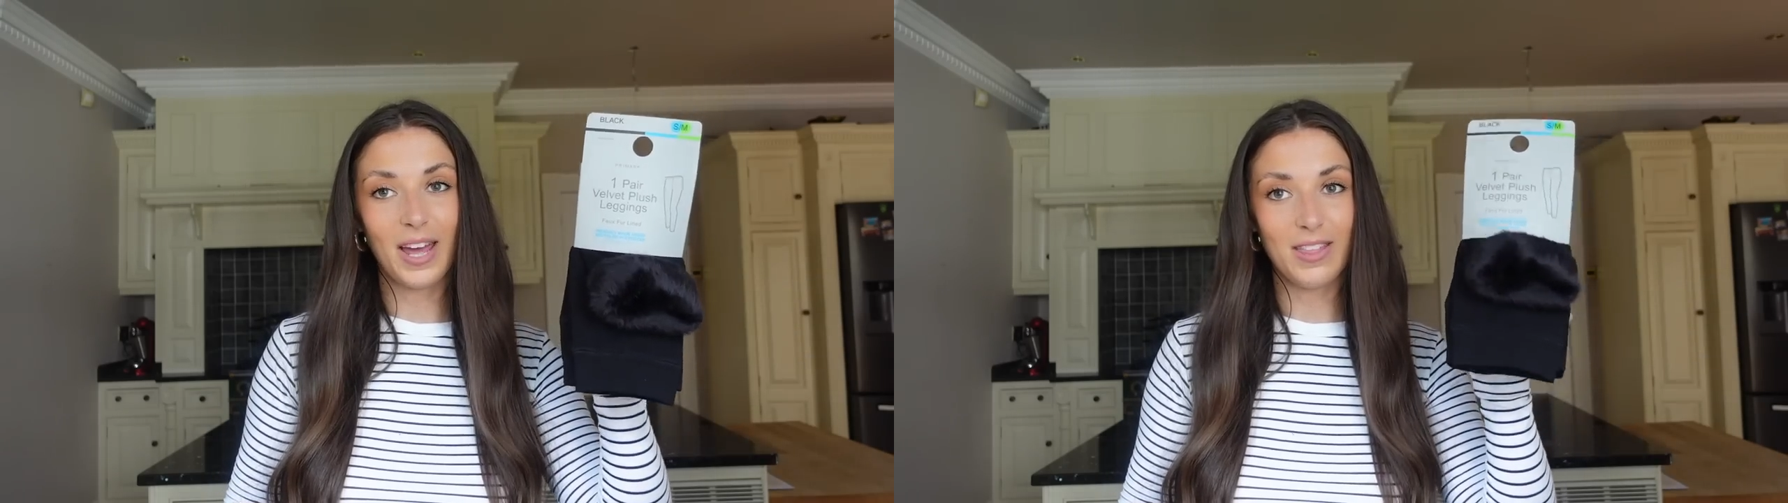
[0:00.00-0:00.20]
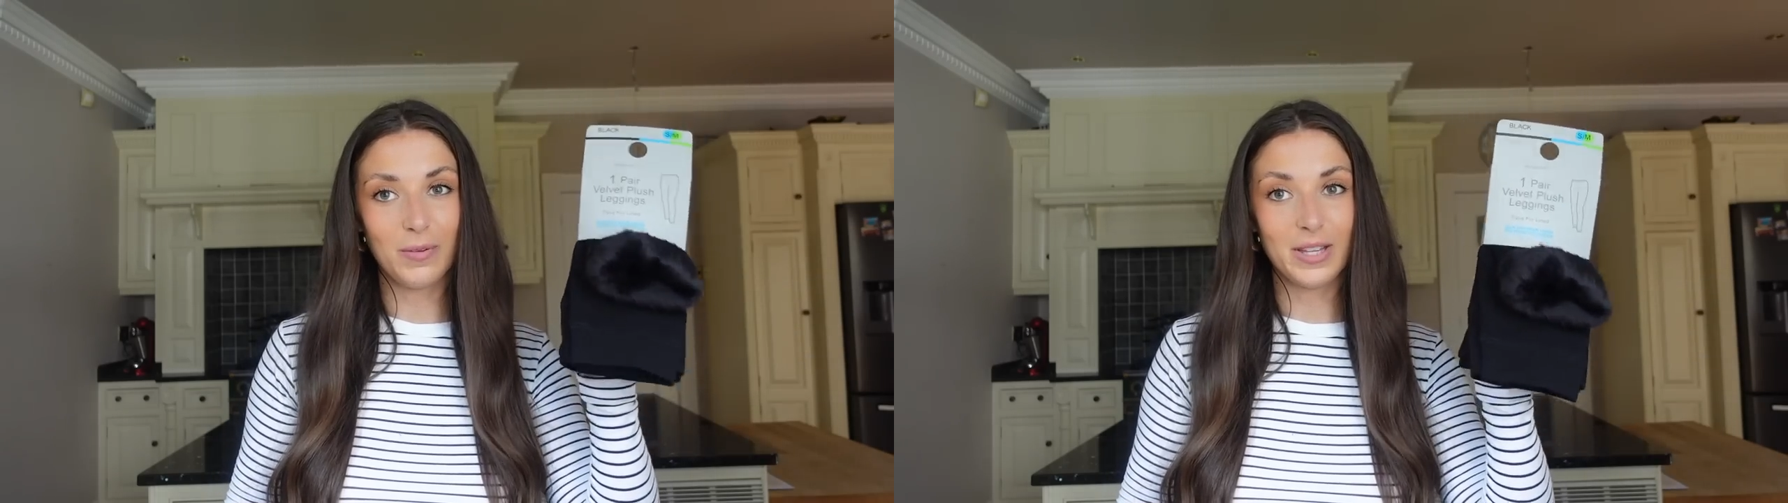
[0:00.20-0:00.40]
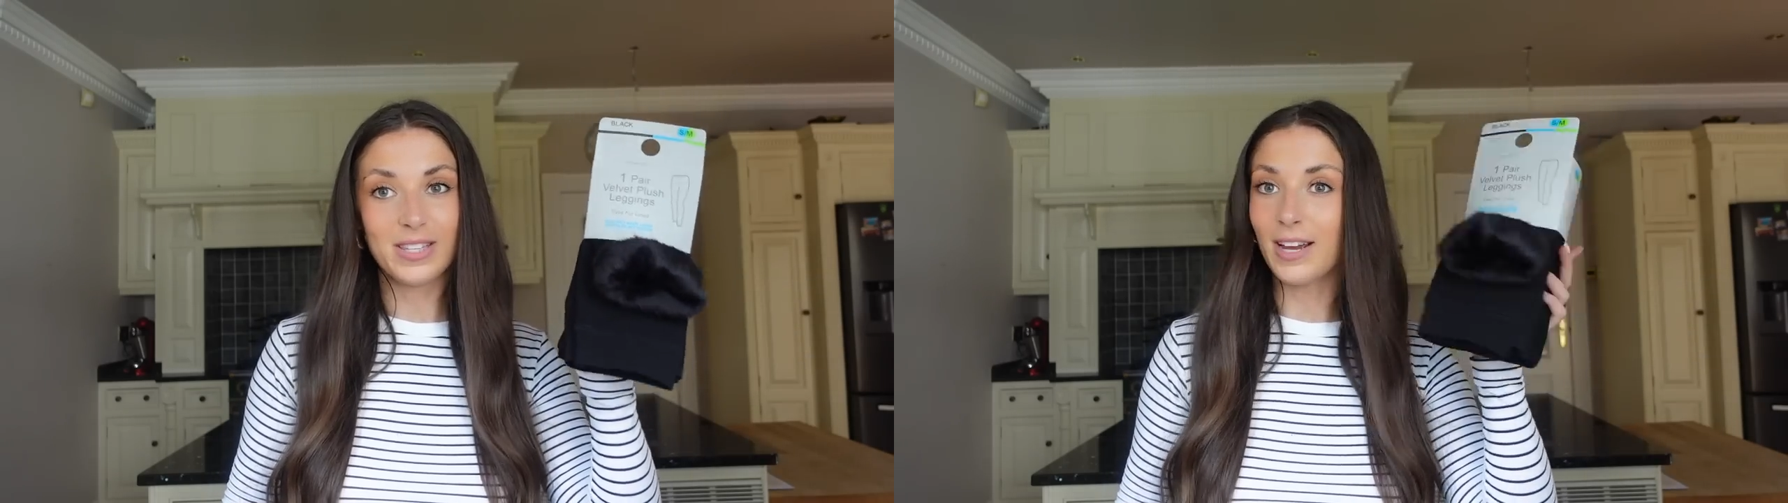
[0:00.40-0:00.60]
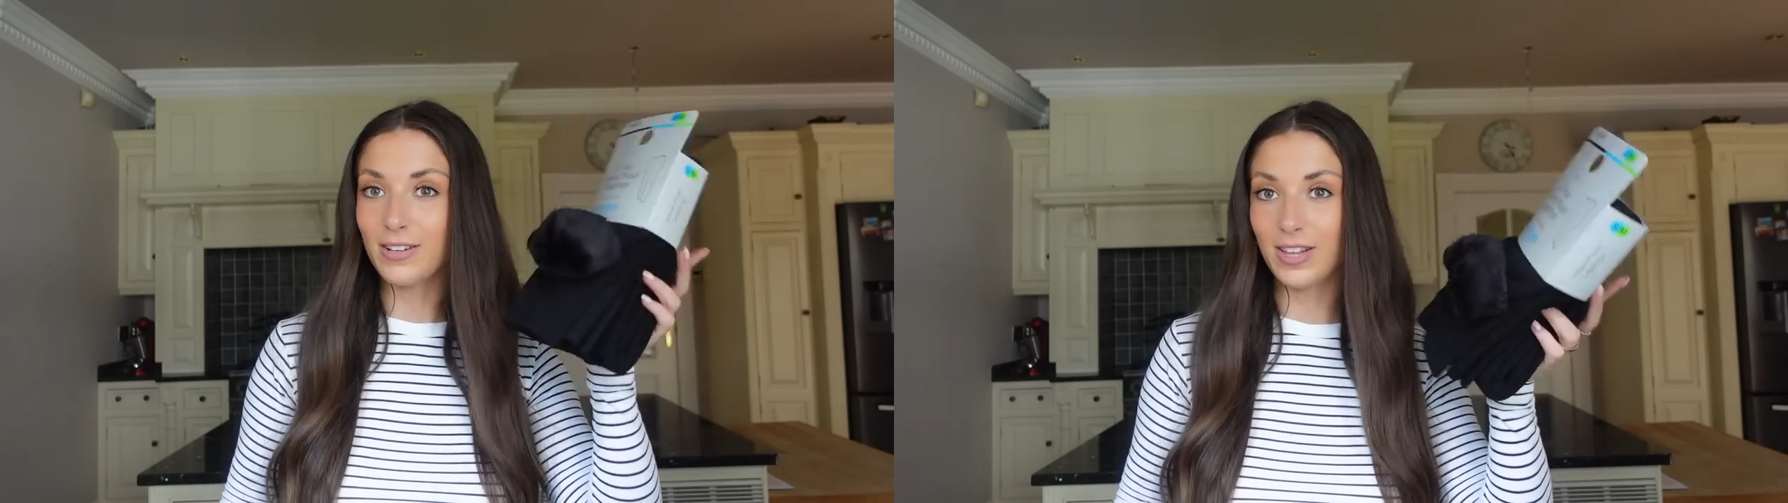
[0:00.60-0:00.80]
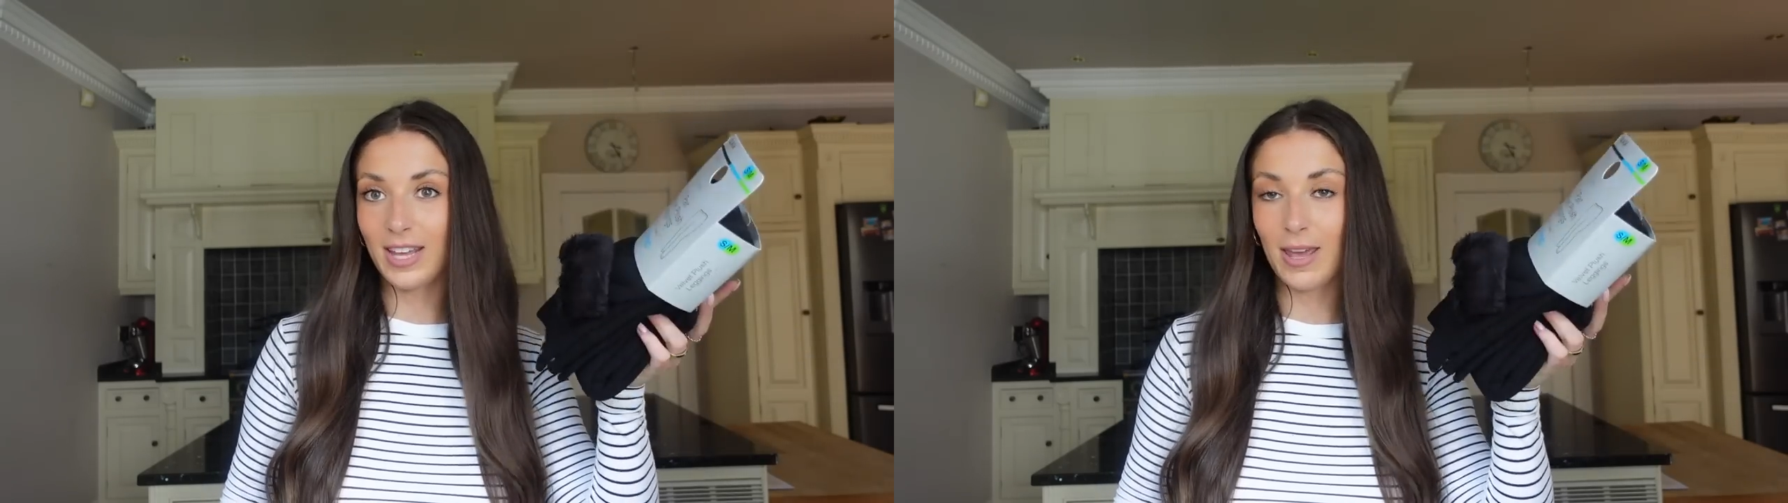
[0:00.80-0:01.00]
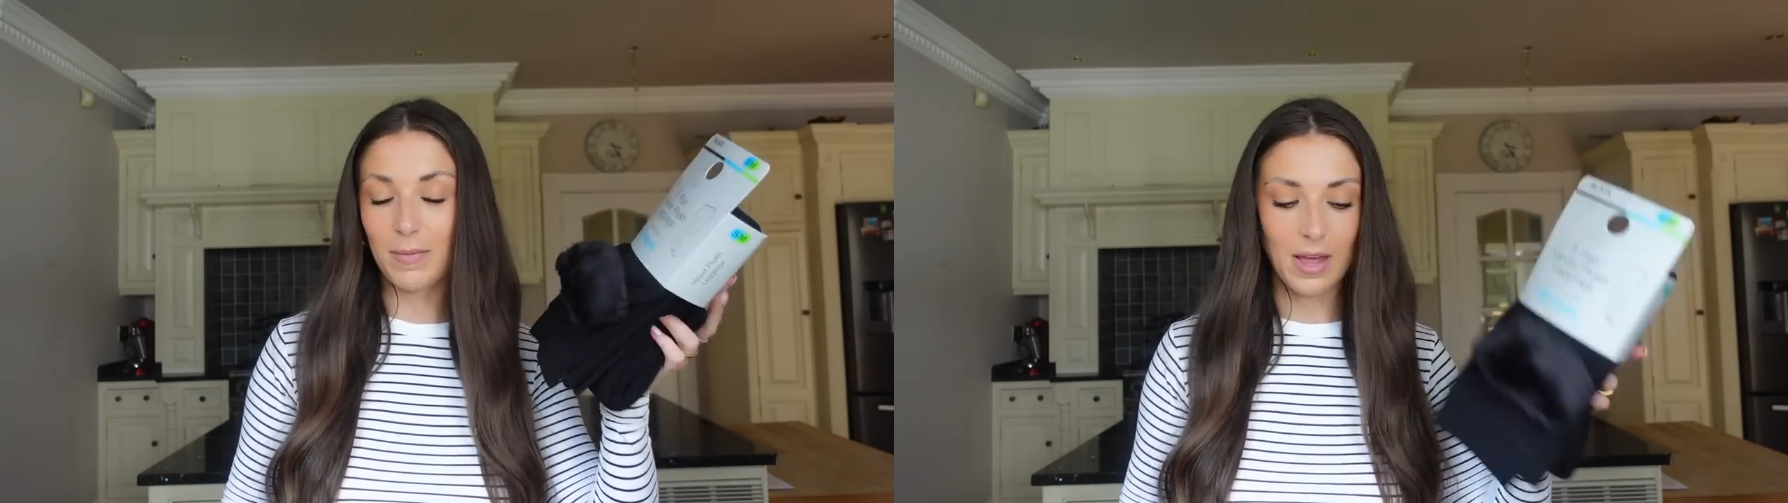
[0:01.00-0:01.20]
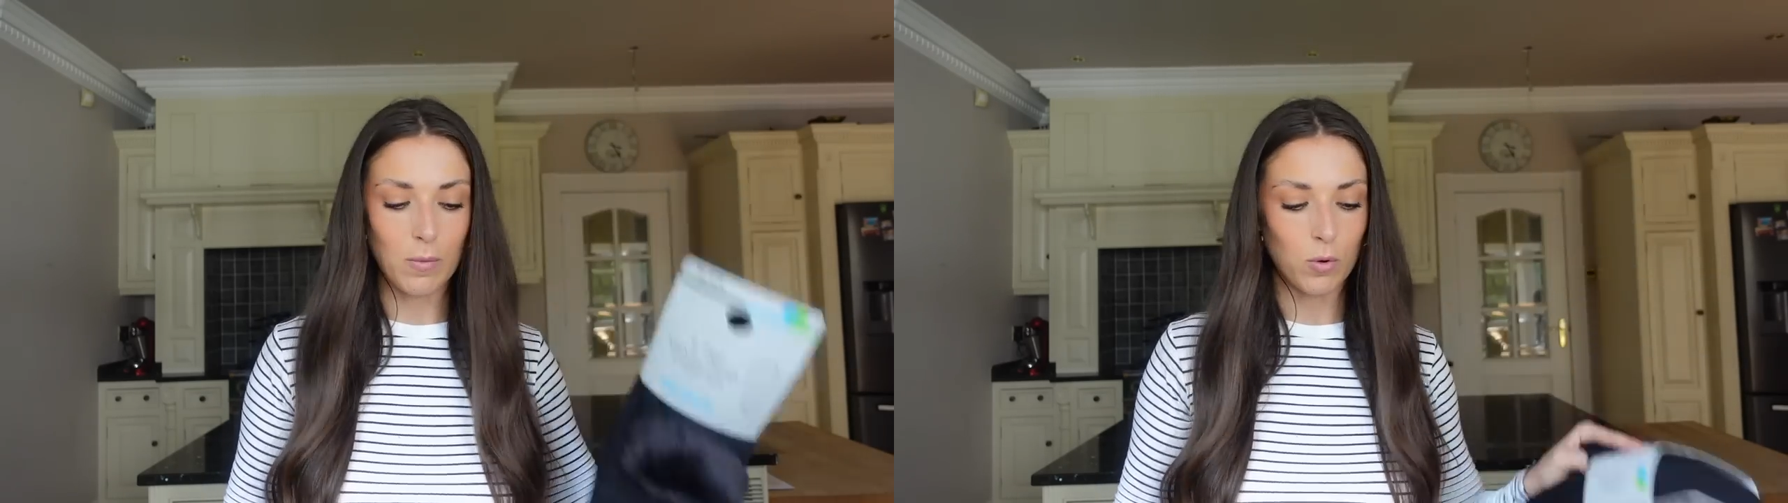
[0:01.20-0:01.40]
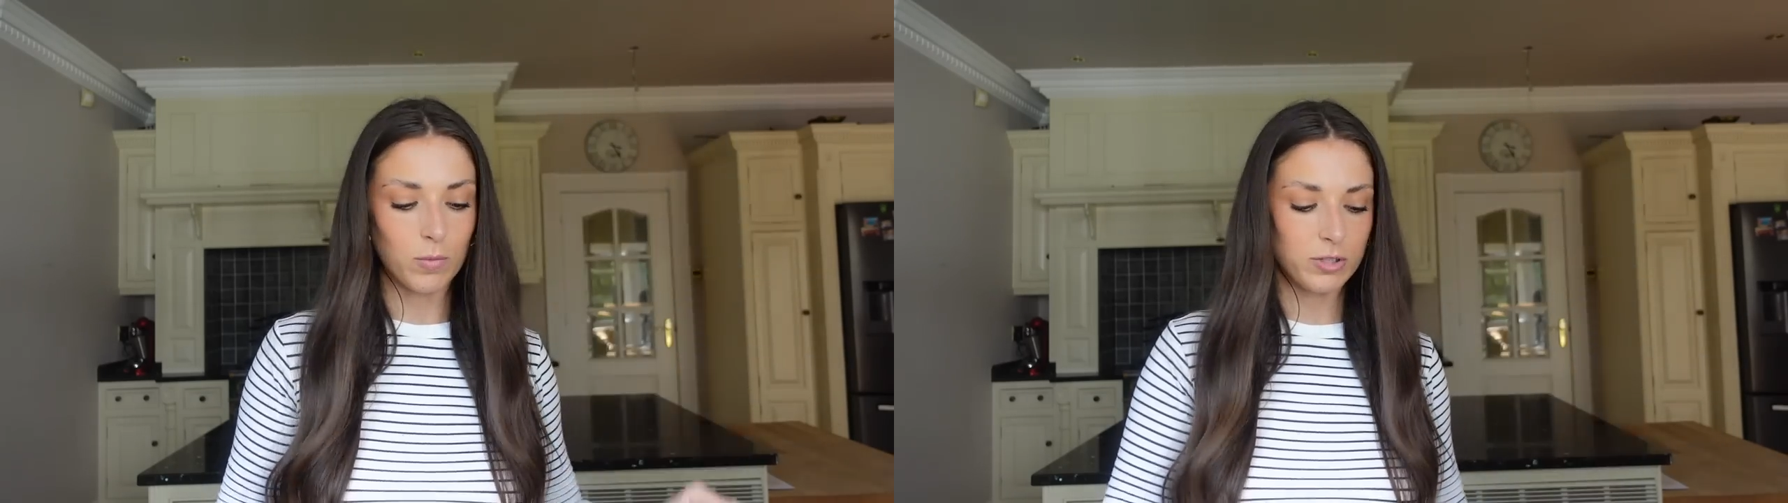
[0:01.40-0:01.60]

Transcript: in the winter because they keep her that warm.